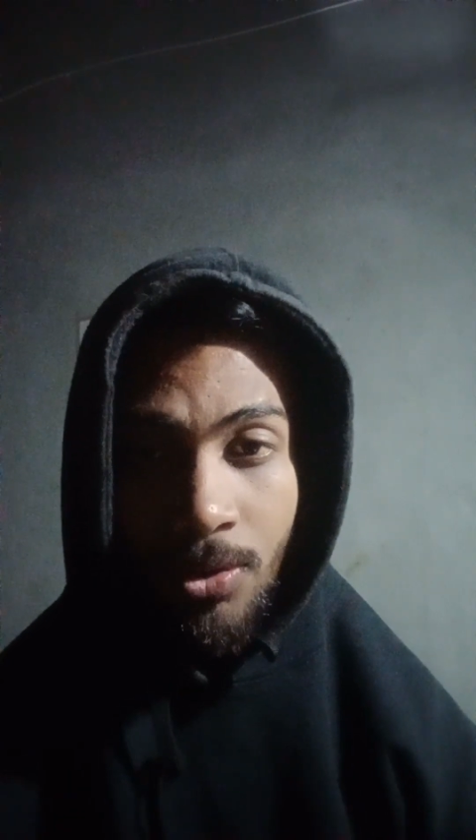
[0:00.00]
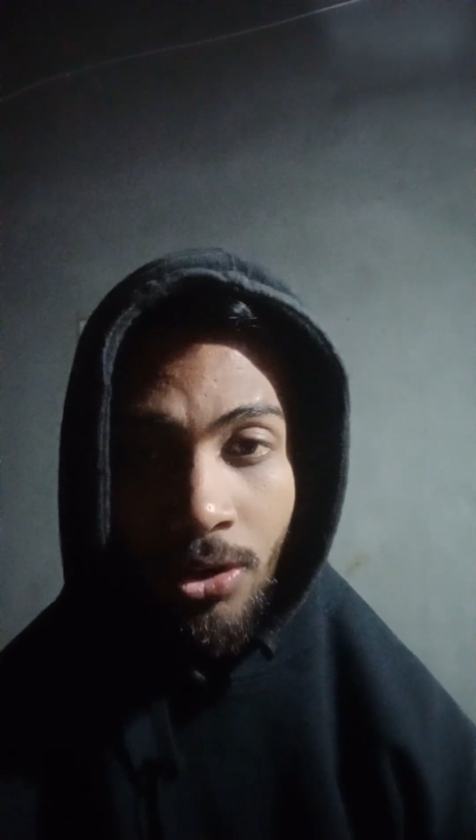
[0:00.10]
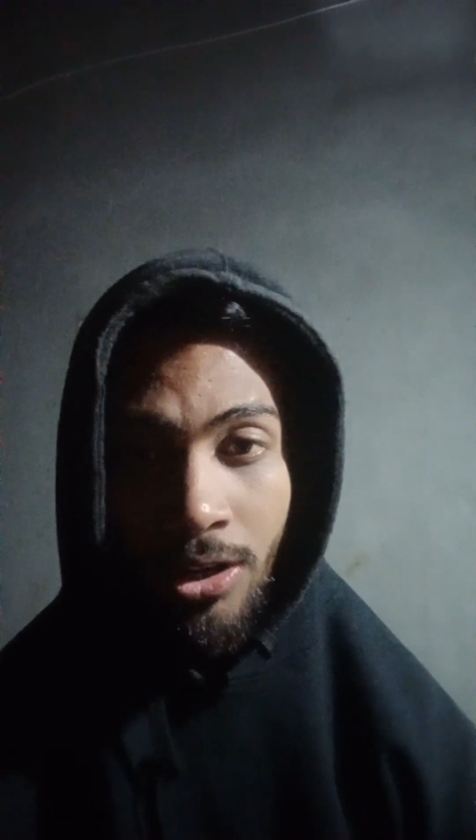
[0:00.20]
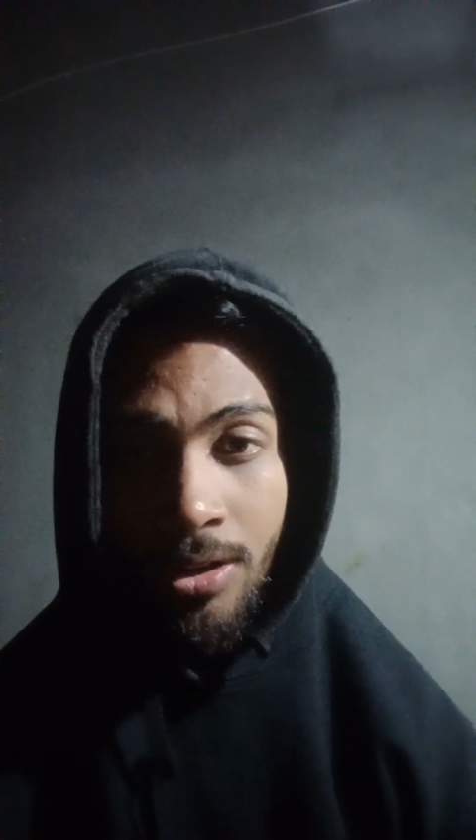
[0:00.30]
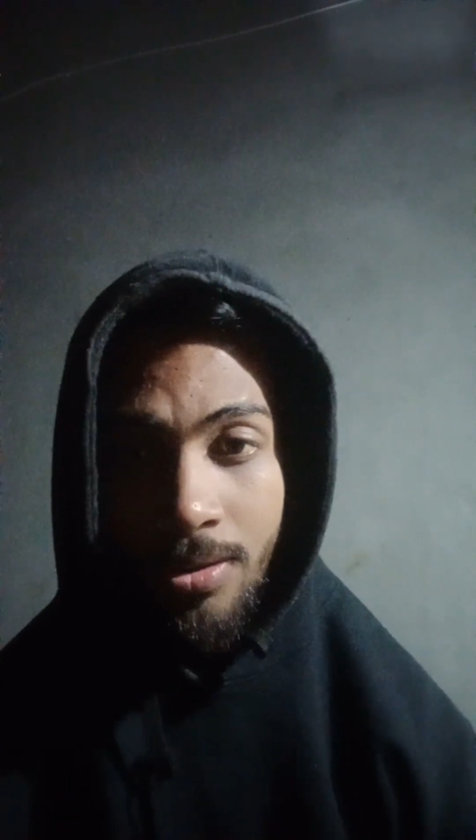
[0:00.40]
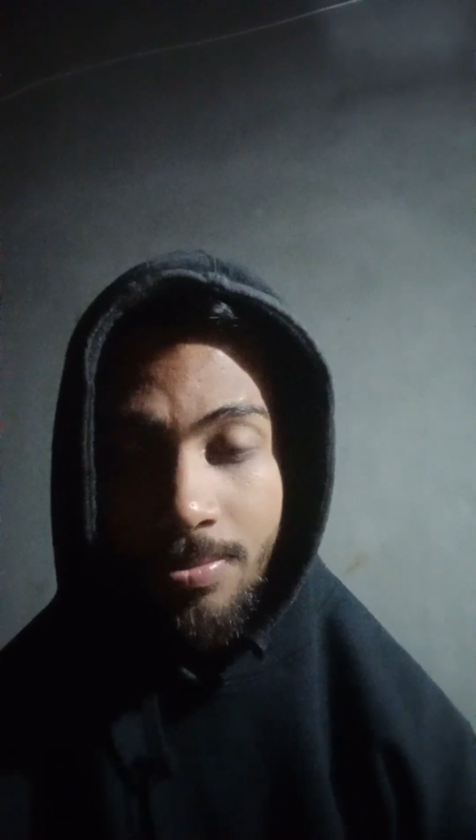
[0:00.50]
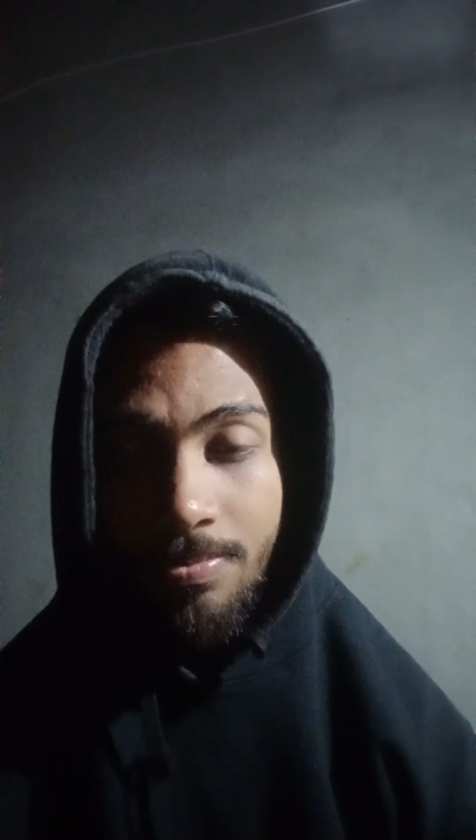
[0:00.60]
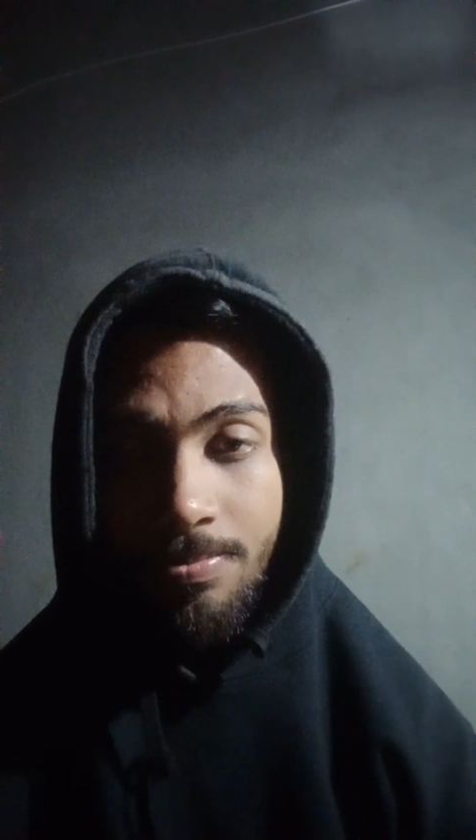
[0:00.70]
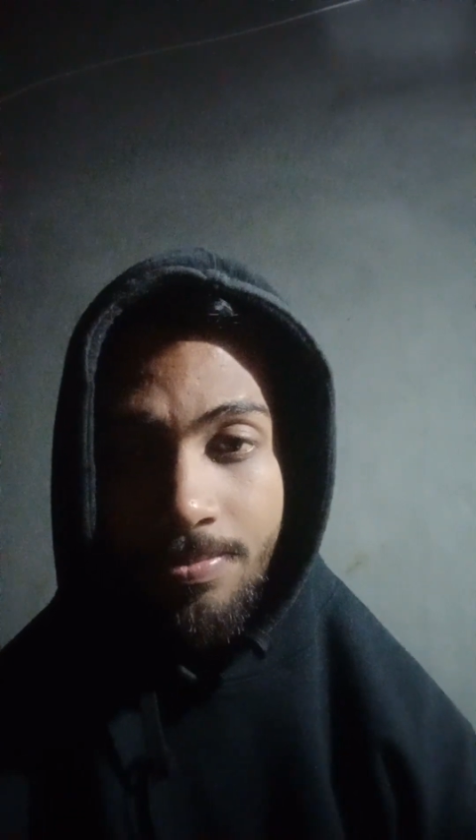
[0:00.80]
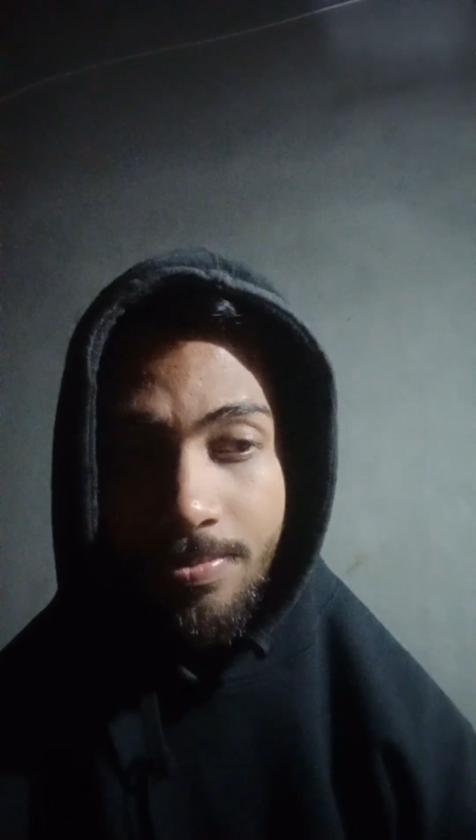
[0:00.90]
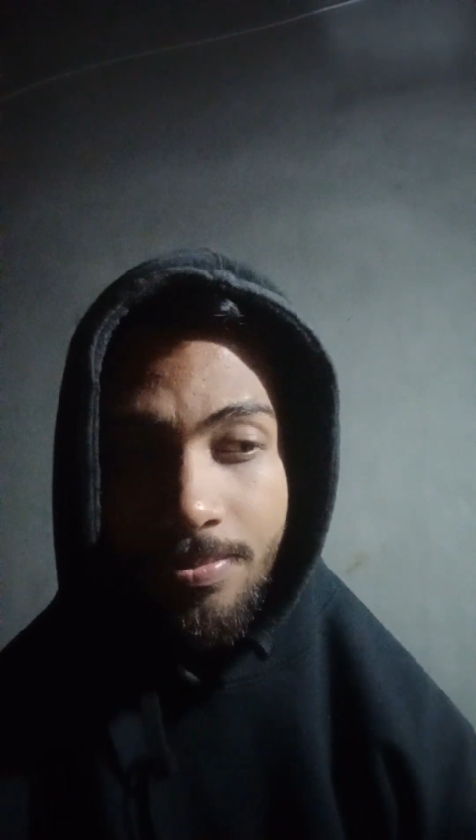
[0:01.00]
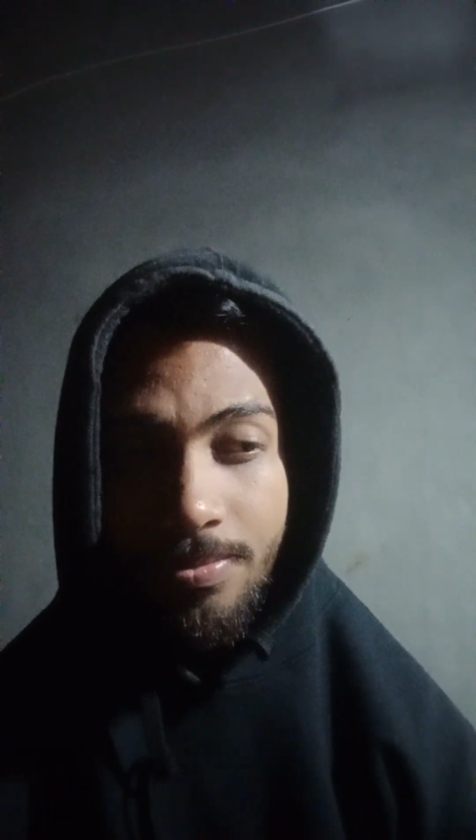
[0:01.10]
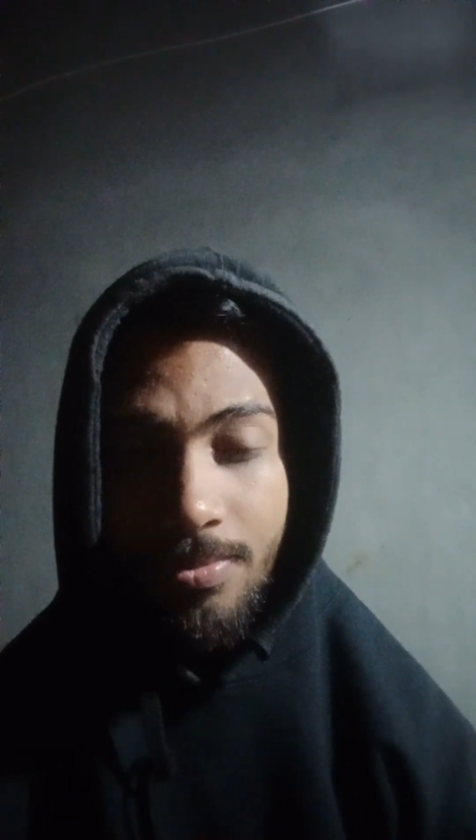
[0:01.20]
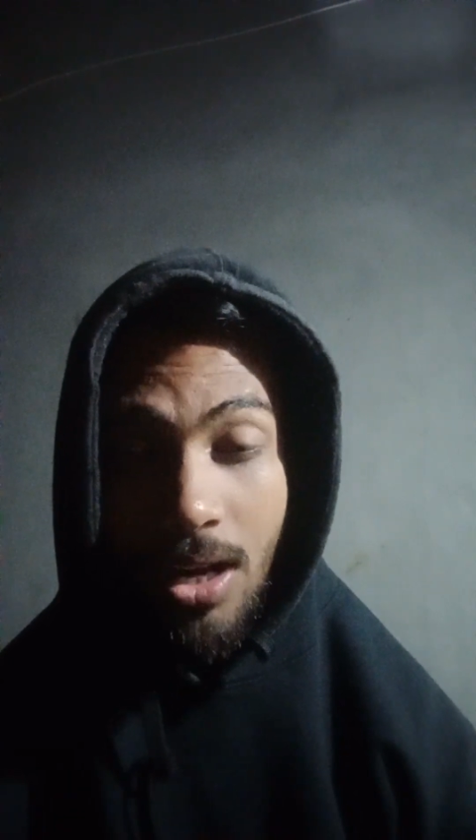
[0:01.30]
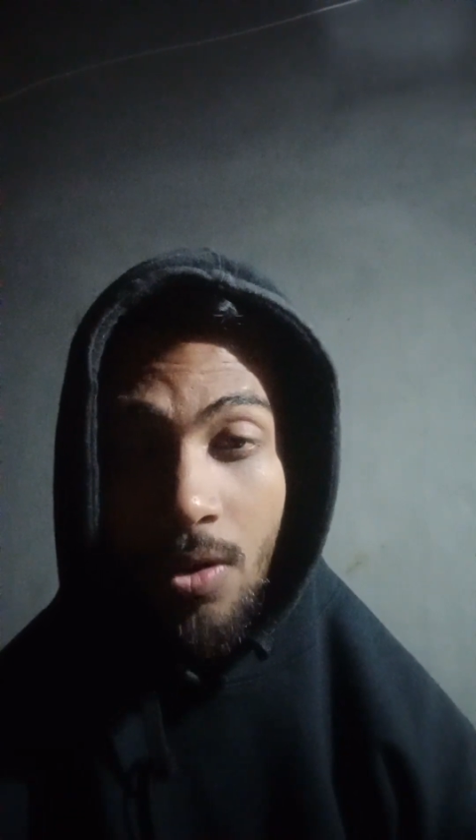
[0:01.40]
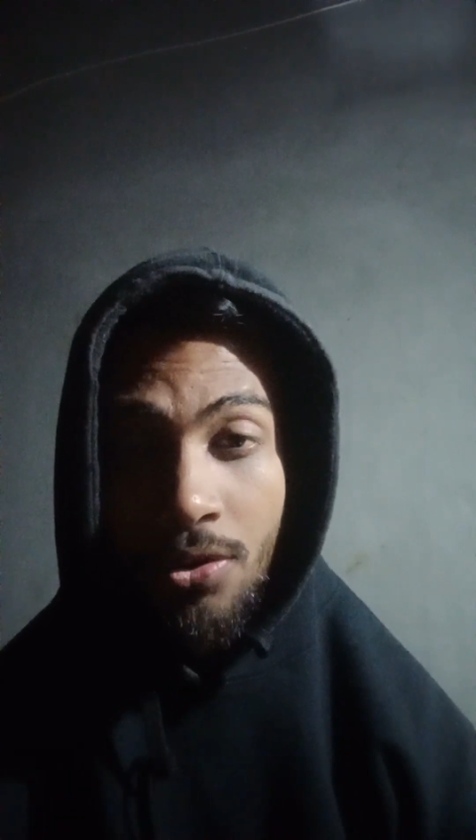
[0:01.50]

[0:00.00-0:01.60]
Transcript: Okay, I